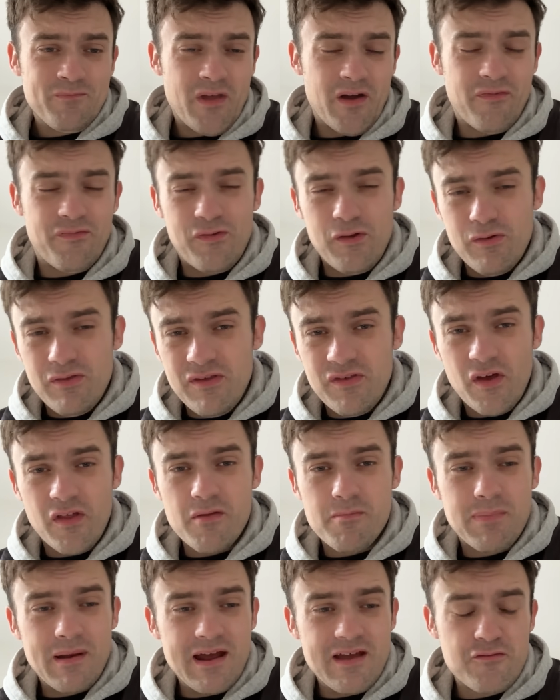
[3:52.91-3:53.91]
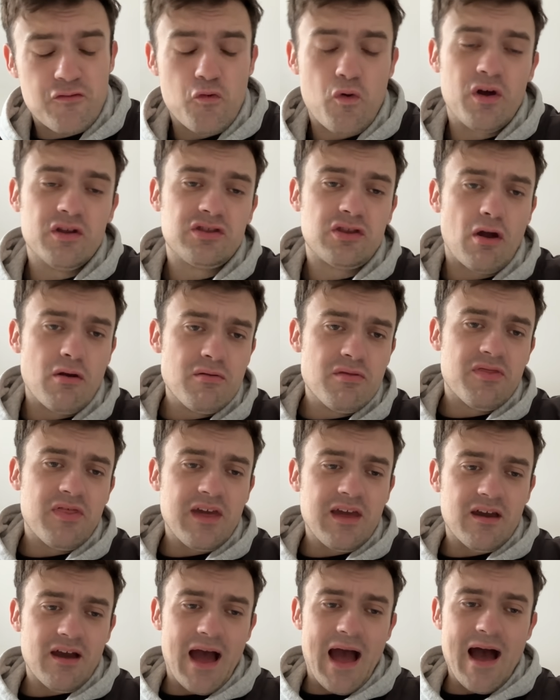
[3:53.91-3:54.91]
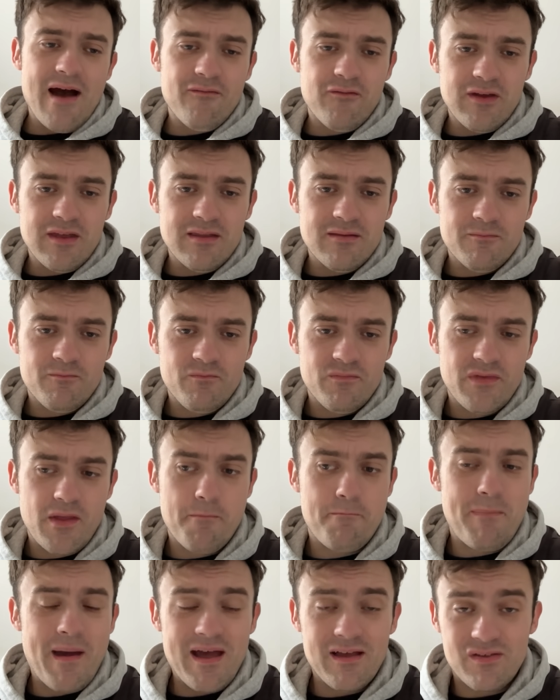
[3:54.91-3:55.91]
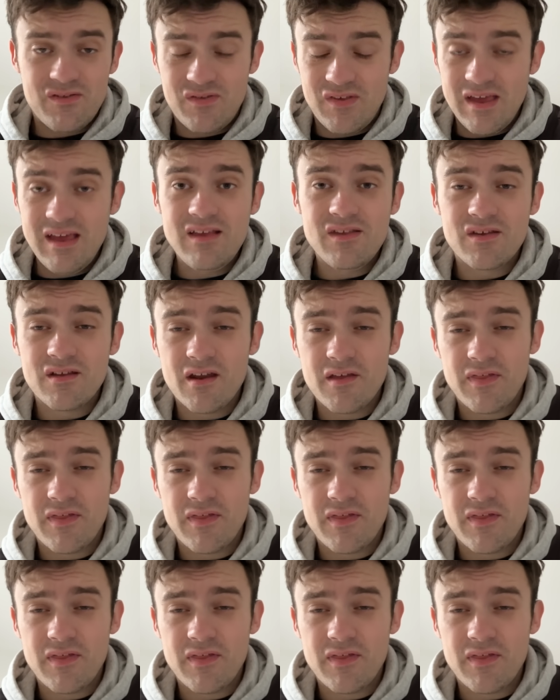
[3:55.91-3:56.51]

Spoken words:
a few of these other players who I don't think are having the best season.